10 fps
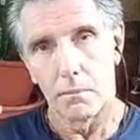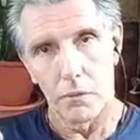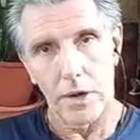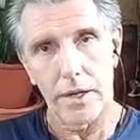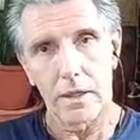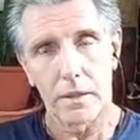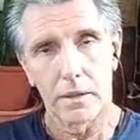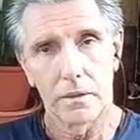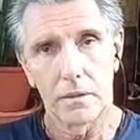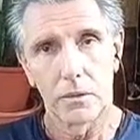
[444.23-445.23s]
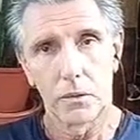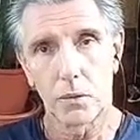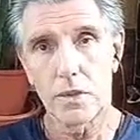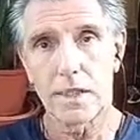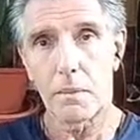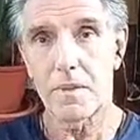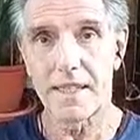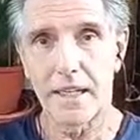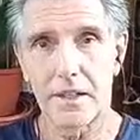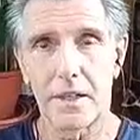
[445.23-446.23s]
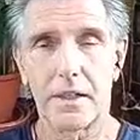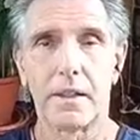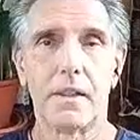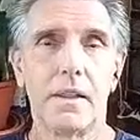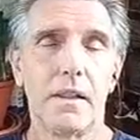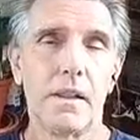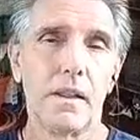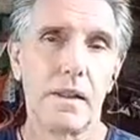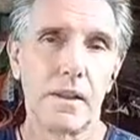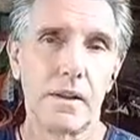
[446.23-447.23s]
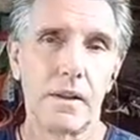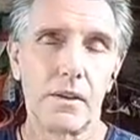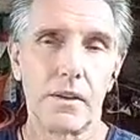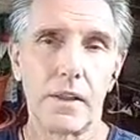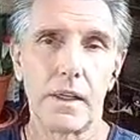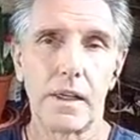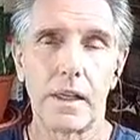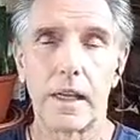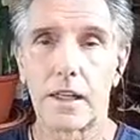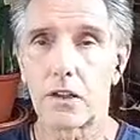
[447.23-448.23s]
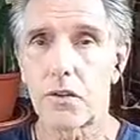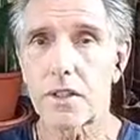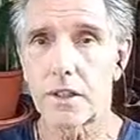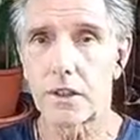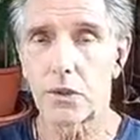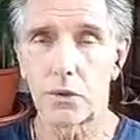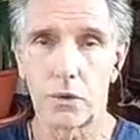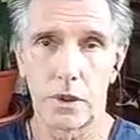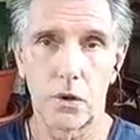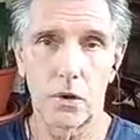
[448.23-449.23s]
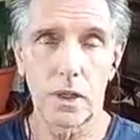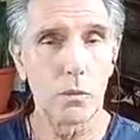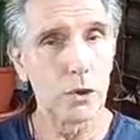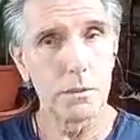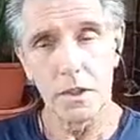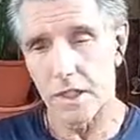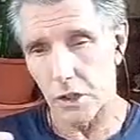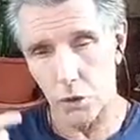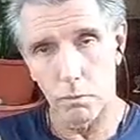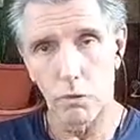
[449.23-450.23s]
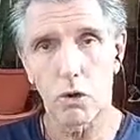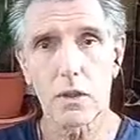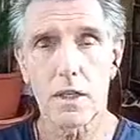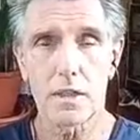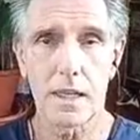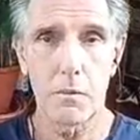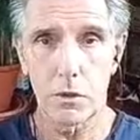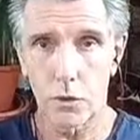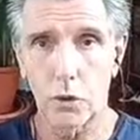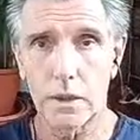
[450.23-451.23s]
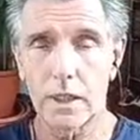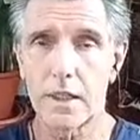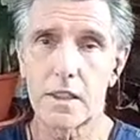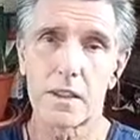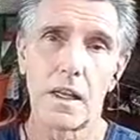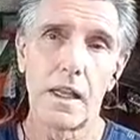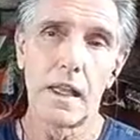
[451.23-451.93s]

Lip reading: brain to stop sending the electricity to the organ, which means it has to broadcast some thought that is